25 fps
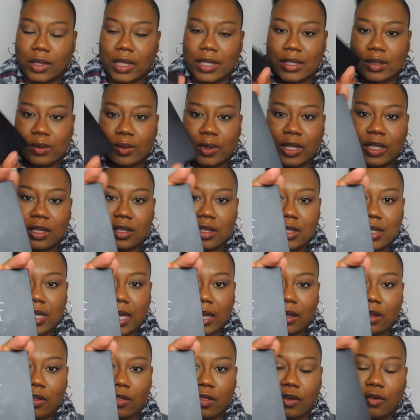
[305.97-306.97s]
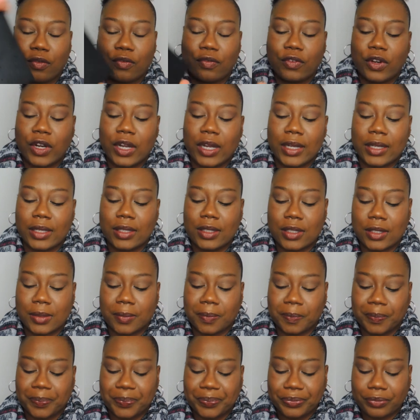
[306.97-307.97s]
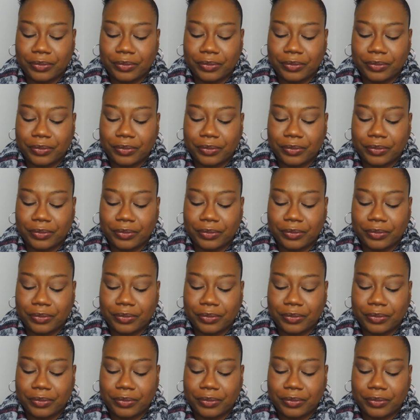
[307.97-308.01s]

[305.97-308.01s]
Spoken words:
That's what it looks like on the front.